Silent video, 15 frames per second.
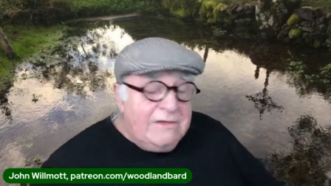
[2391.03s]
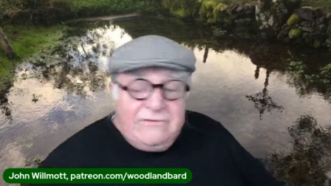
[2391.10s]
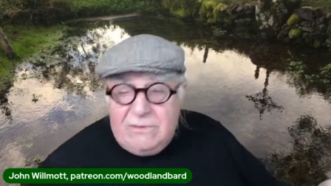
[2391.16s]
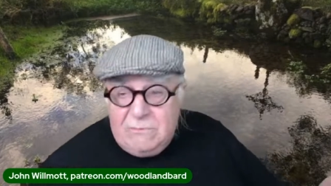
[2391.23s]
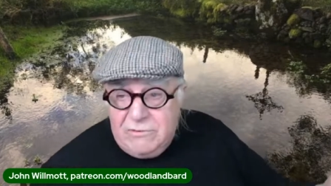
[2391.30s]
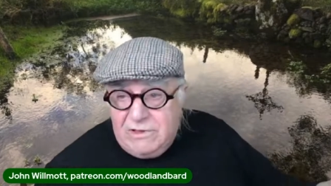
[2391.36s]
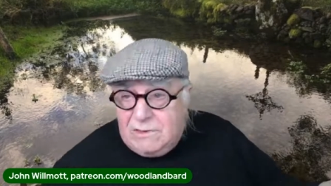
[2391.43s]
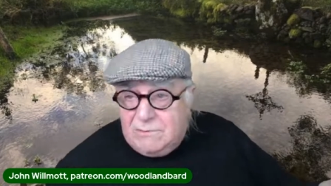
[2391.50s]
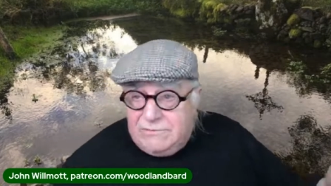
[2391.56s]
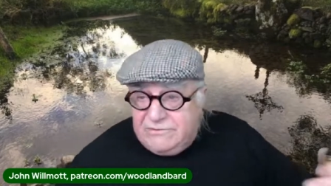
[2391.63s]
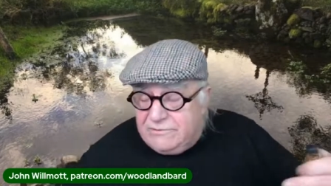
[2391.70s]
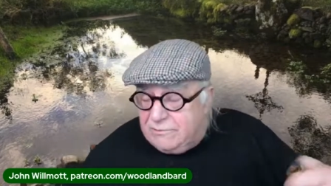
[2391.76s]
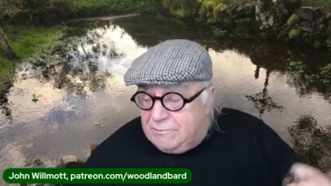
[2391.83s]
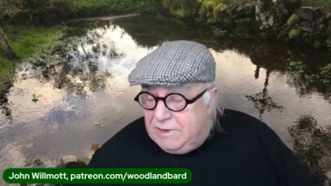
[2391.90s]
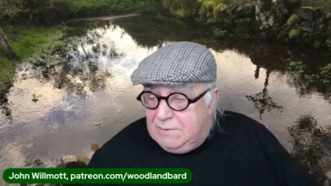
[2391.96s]
And
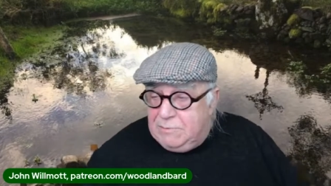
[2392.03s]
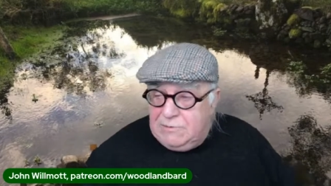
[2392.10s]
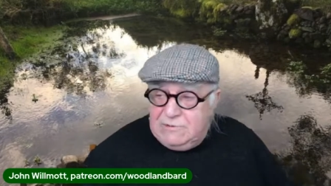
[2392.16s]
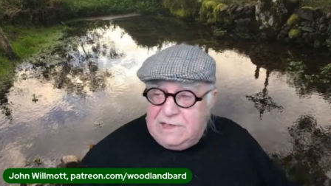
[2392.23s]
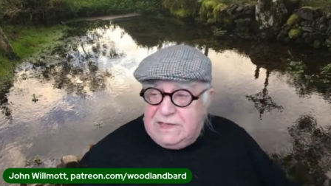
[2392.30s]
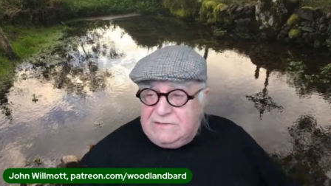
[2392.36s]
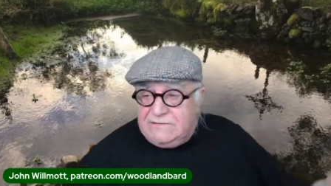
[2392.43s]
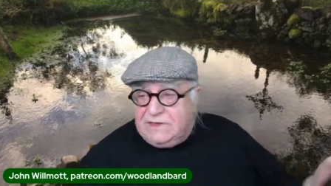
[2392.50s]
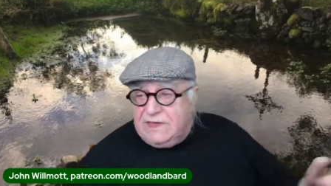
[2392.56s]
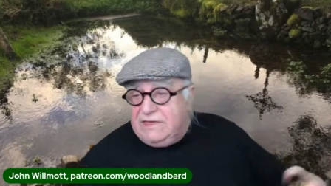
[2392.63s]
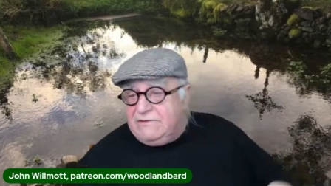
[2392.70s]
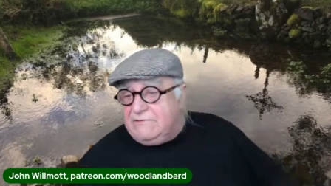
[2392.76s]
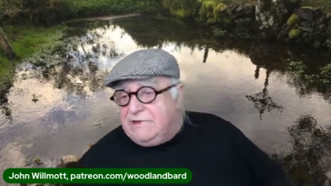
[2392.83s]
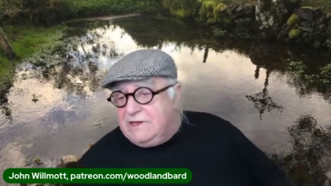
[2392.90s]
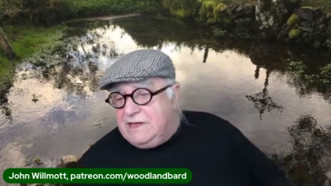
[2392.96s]
sometimes people get
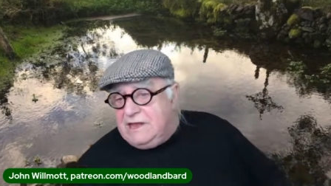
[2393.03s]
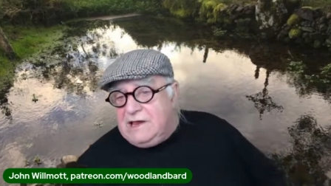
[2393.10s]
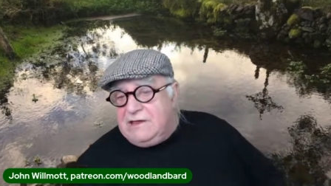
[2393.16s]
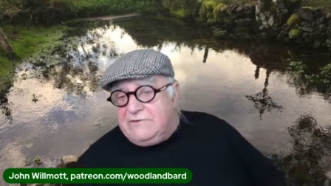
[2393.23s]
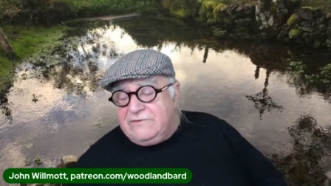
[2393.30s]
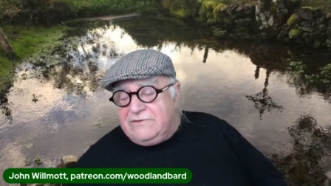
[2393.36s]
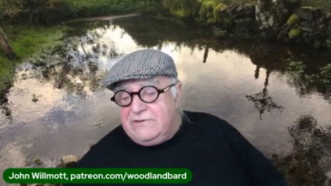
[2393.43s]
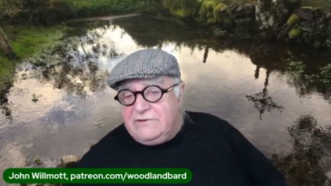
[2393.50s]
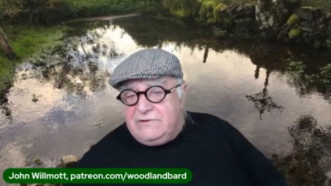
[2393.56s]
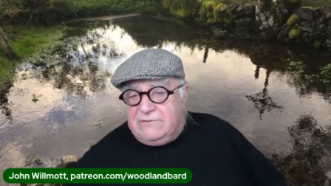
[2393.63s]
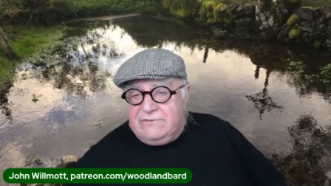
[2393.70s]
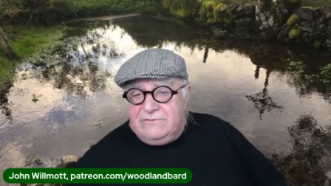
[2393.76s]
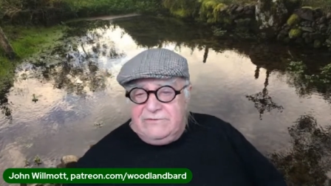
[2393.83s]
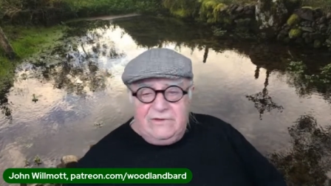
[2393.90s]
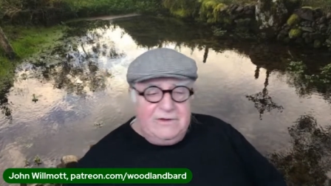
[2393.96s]
together in healing
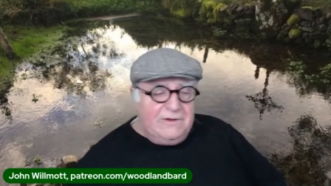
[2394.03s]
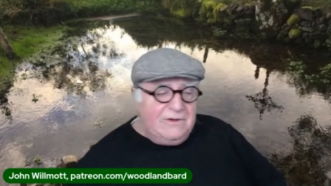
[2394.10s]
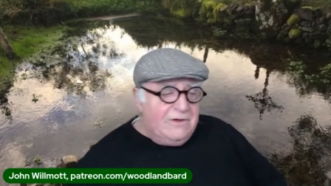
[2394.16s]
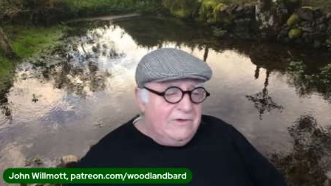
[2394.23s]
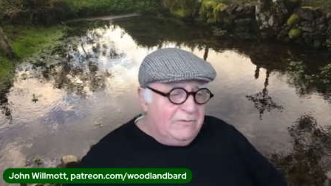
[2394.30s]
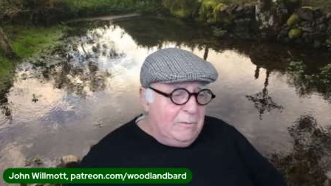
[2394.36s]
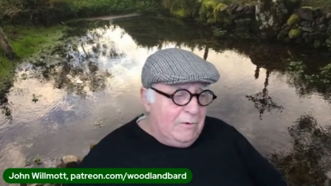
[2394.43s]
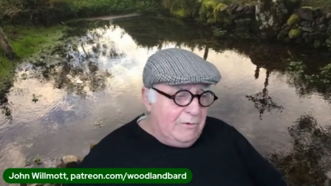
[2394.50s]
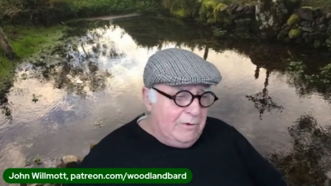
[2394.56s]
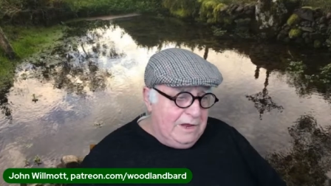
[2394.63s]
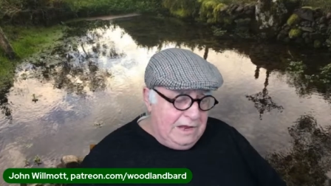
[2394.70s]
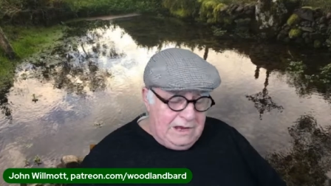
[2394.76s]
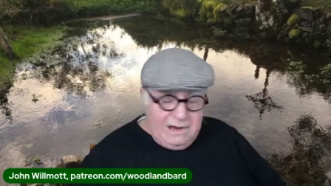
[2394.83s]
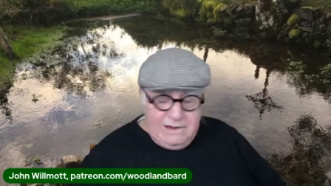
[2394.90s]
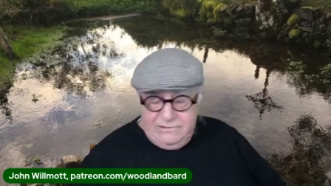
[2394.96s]
circles, small
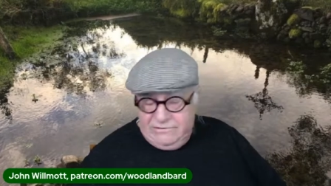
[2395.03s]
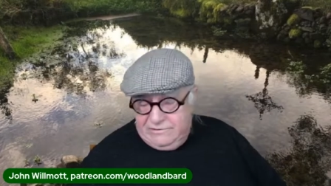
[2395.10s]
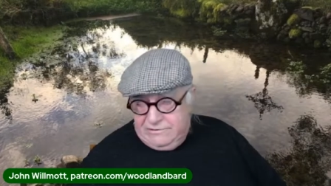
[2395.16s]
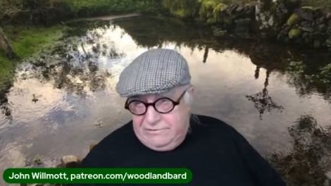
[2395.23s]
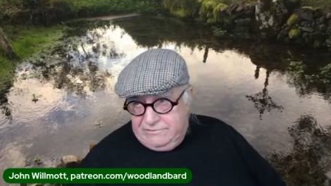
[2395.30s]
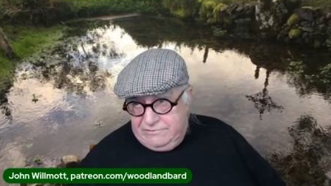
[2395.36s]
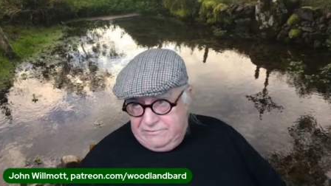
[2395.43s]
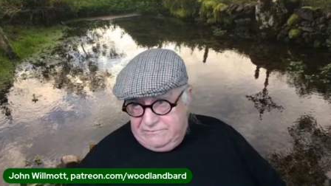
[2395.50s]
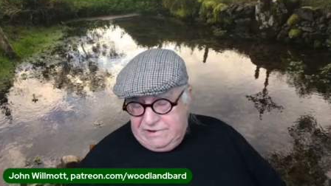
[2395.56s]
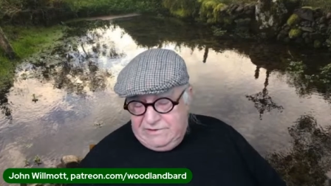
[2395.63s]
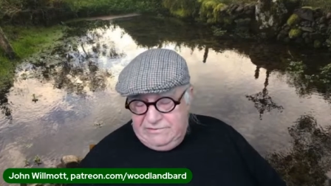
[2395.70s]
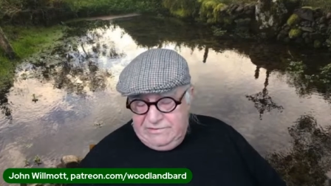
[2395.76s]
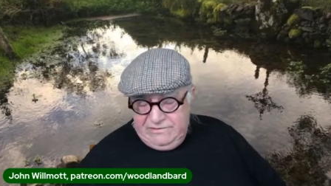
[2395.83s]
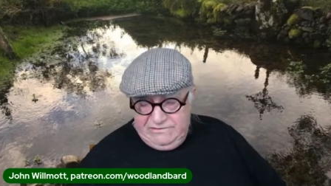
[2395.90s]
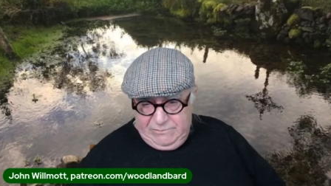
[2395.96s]
healing circles
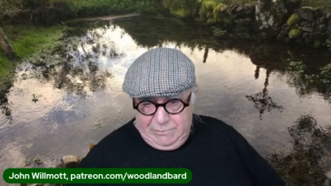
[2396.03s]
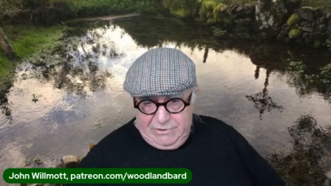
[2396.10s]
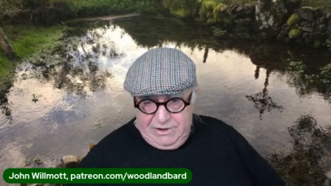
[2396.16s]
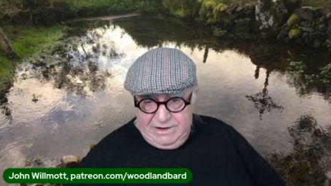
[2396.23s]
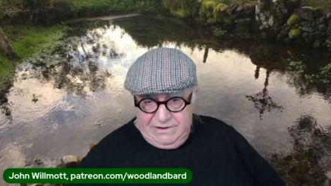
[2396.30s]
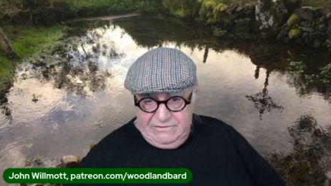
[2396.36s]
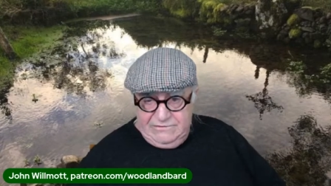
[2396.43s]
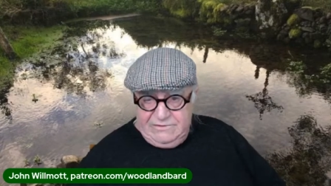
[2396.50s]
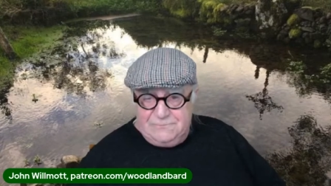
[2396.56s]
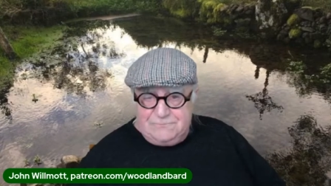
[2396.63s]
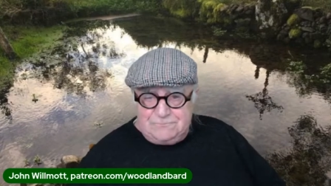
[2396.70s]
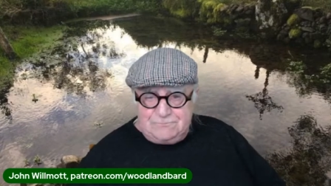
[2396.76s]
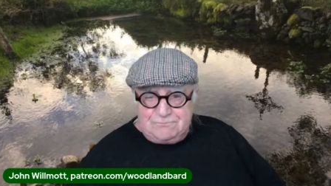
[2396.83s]
around these springs